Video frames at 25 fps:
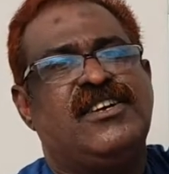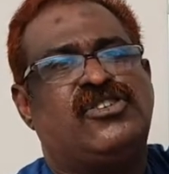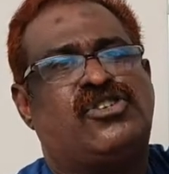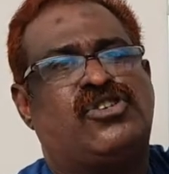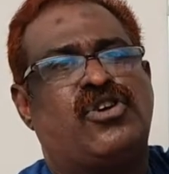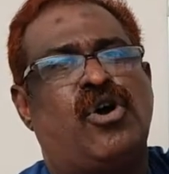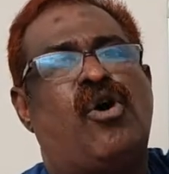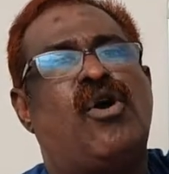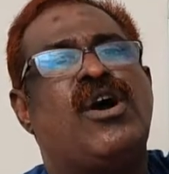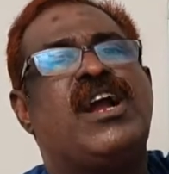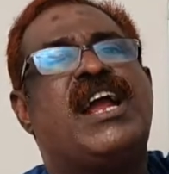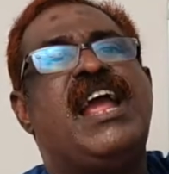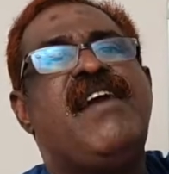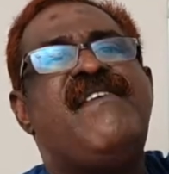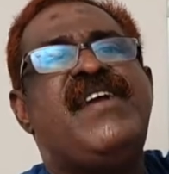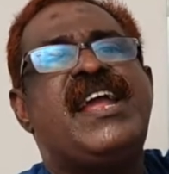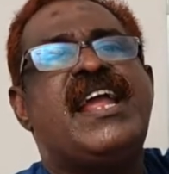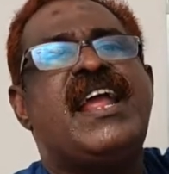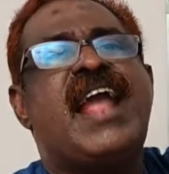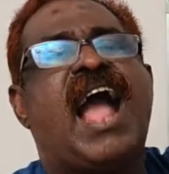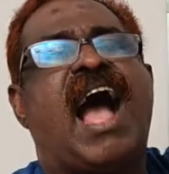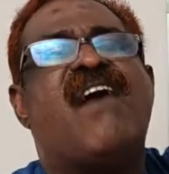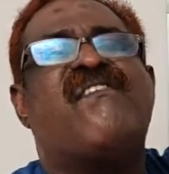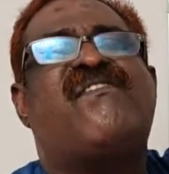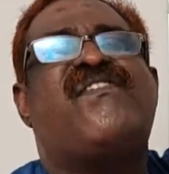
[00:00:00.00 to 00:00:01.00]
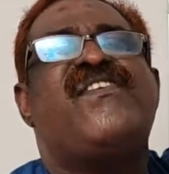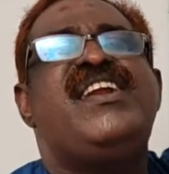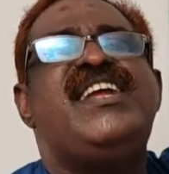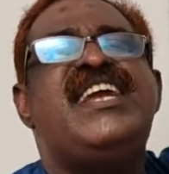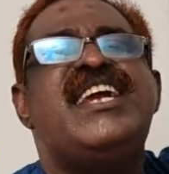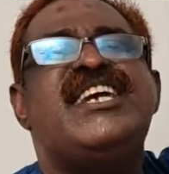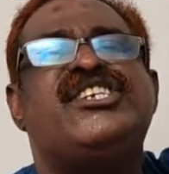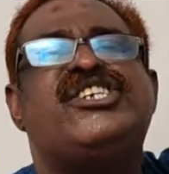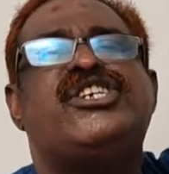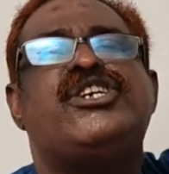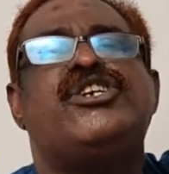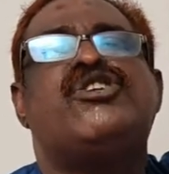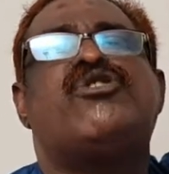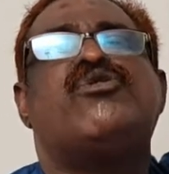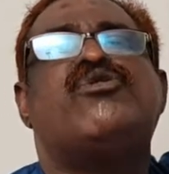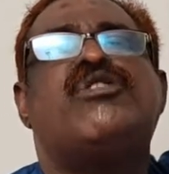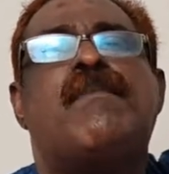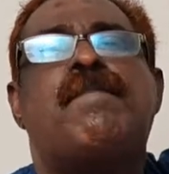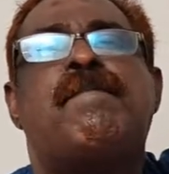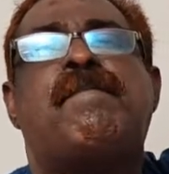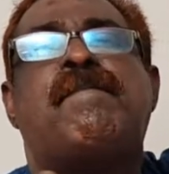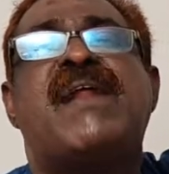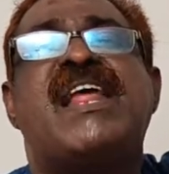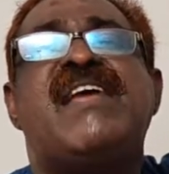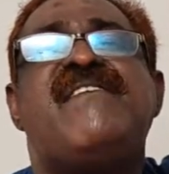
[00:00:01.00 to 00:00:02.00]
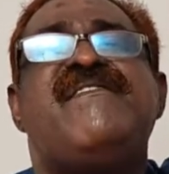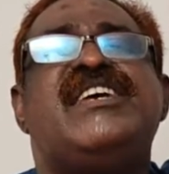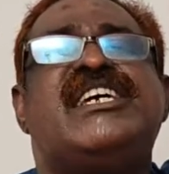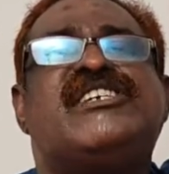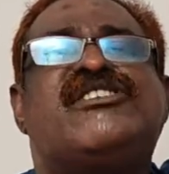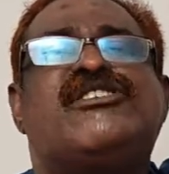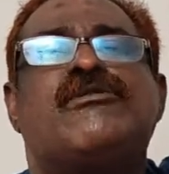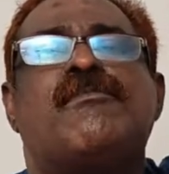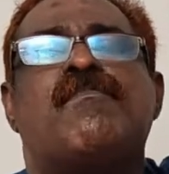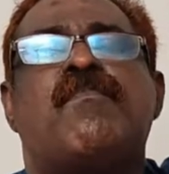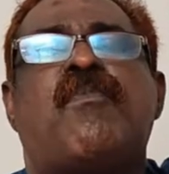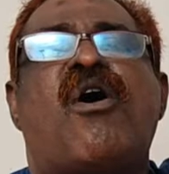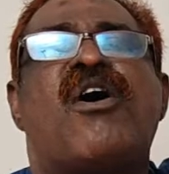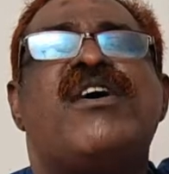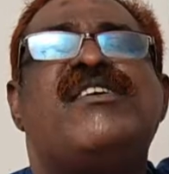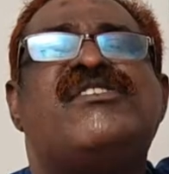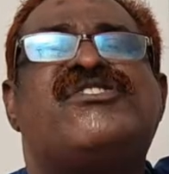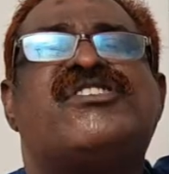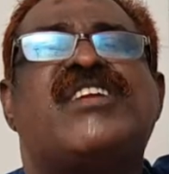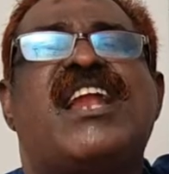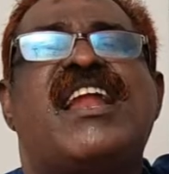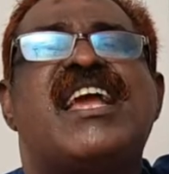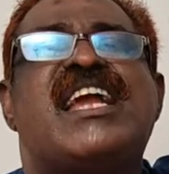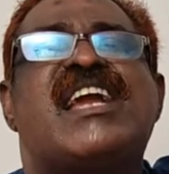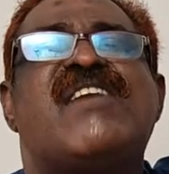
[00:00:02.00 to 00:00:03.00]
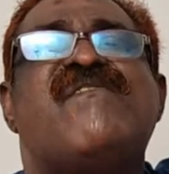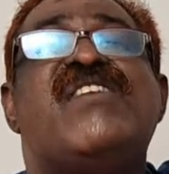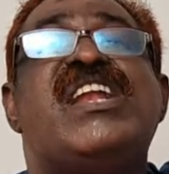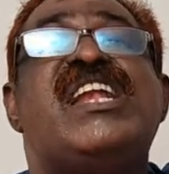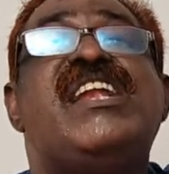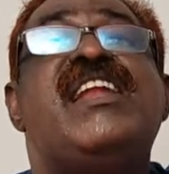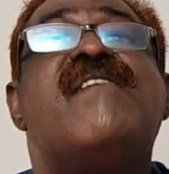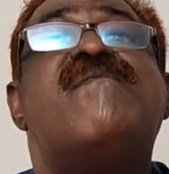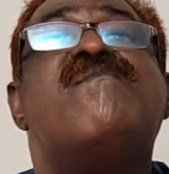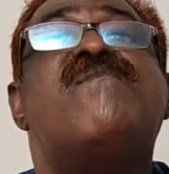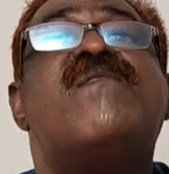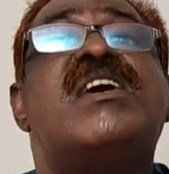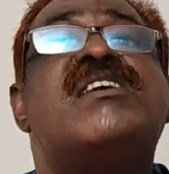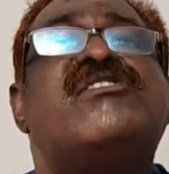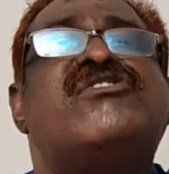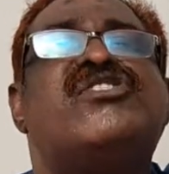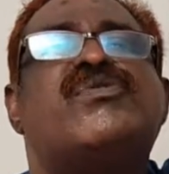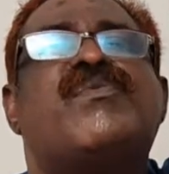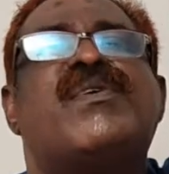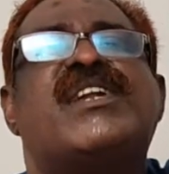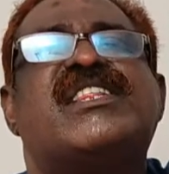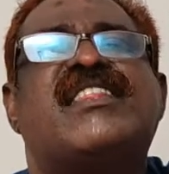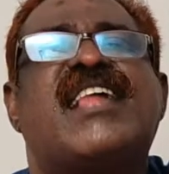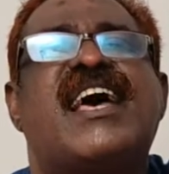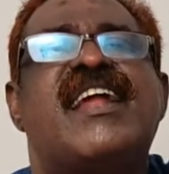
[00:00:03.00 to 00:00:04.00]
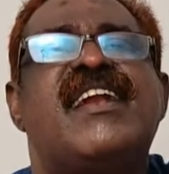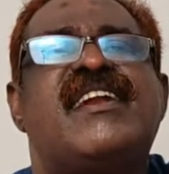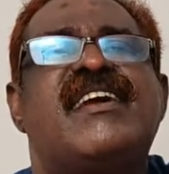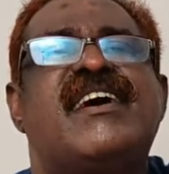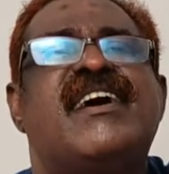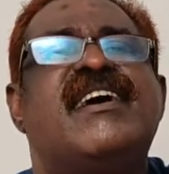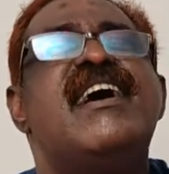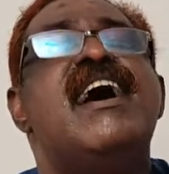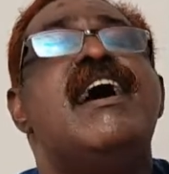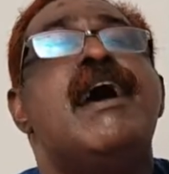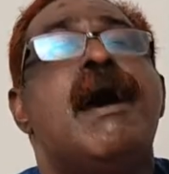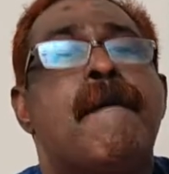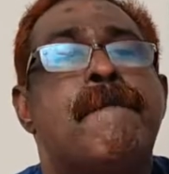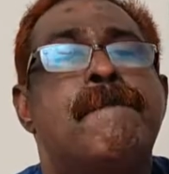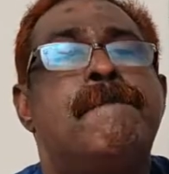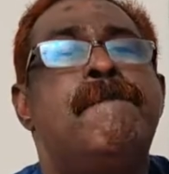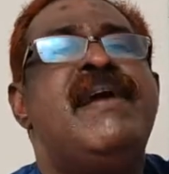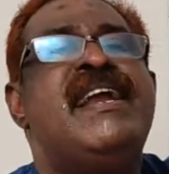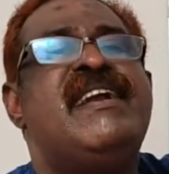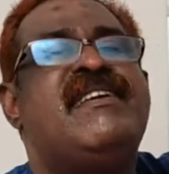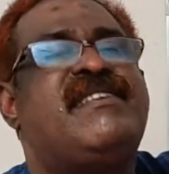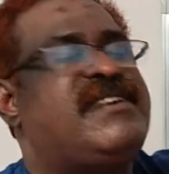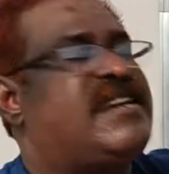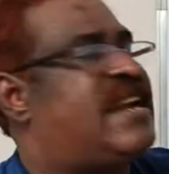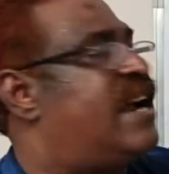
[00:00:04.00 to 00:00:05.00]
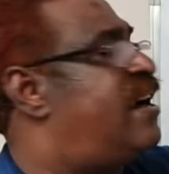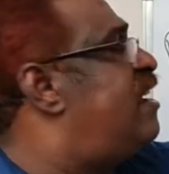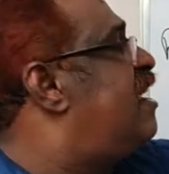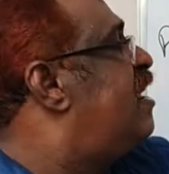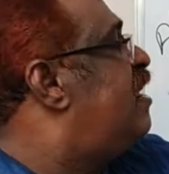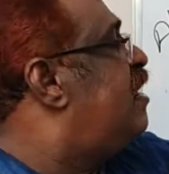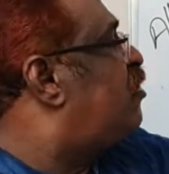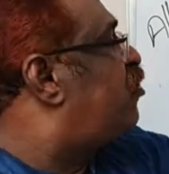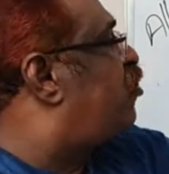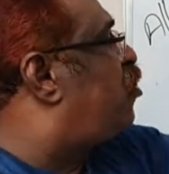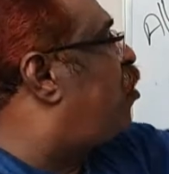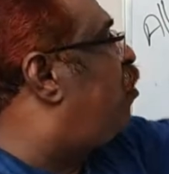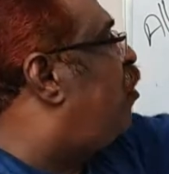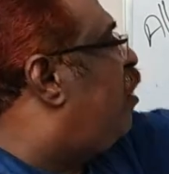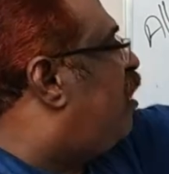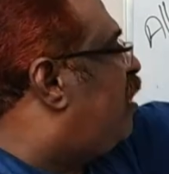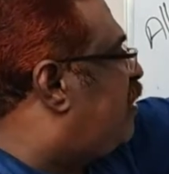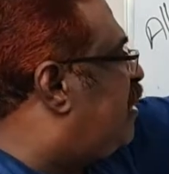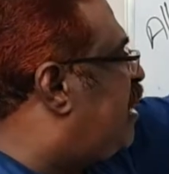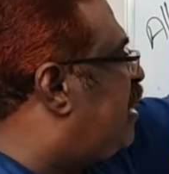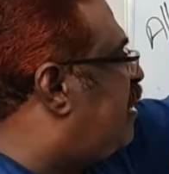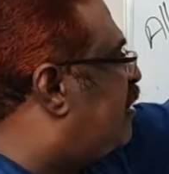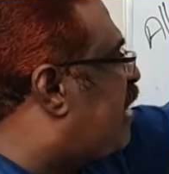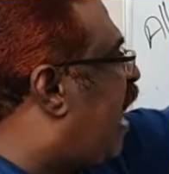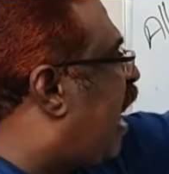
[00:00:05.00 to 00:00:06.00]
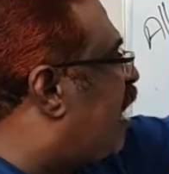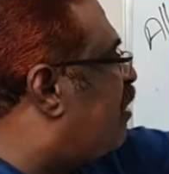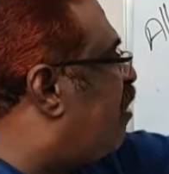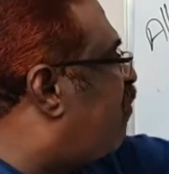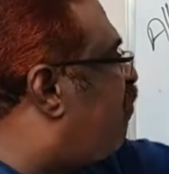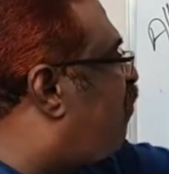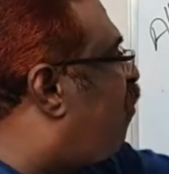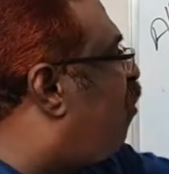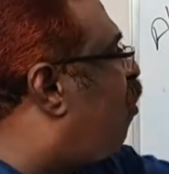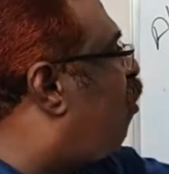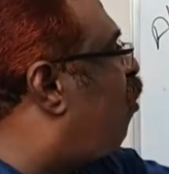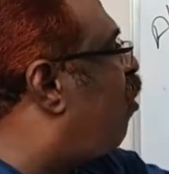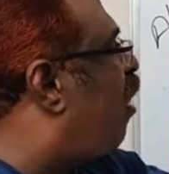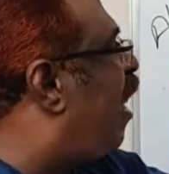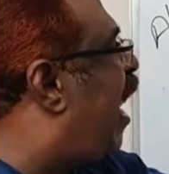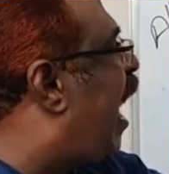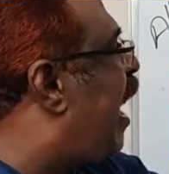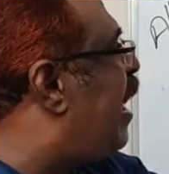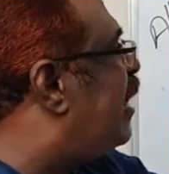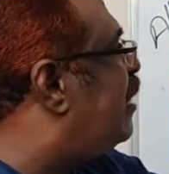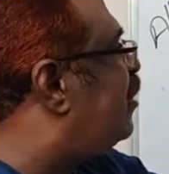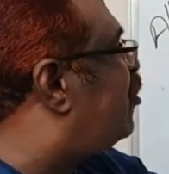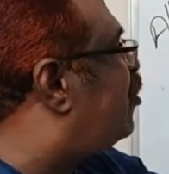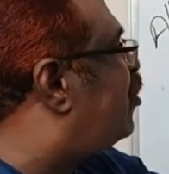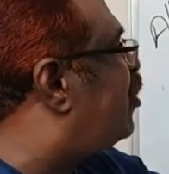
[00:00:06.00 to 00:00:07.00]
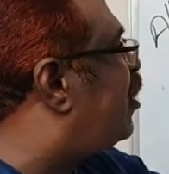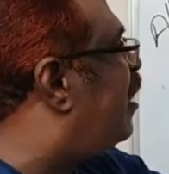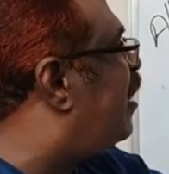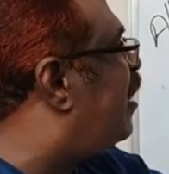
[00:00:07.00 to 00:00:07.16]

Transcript: So giving affiliation to the previous poets like William Wordsworth and Milton. So these are the 4 lines,